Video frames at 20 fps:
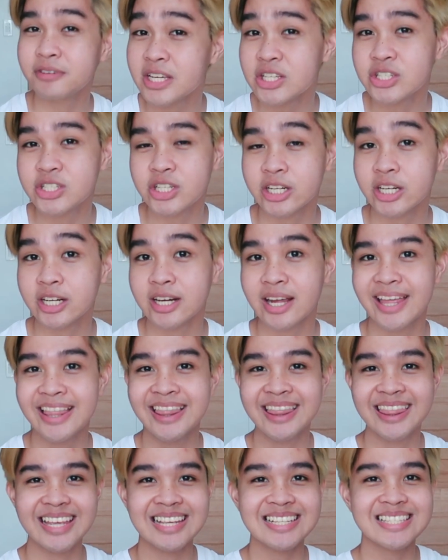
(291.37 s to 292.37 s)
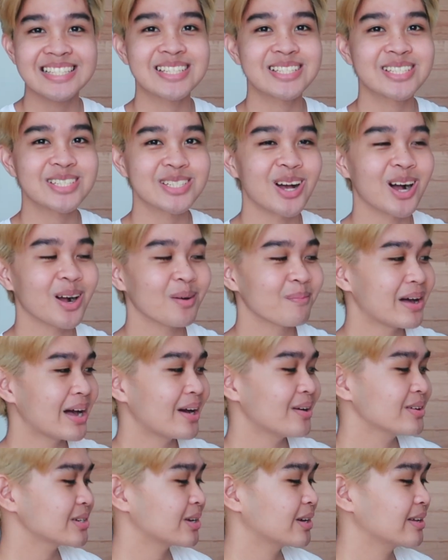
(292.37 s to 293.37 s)
feature in this shock
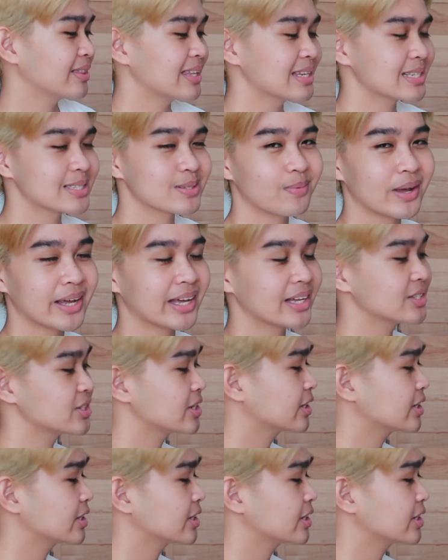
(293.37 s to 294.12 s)
mount, or in this mic in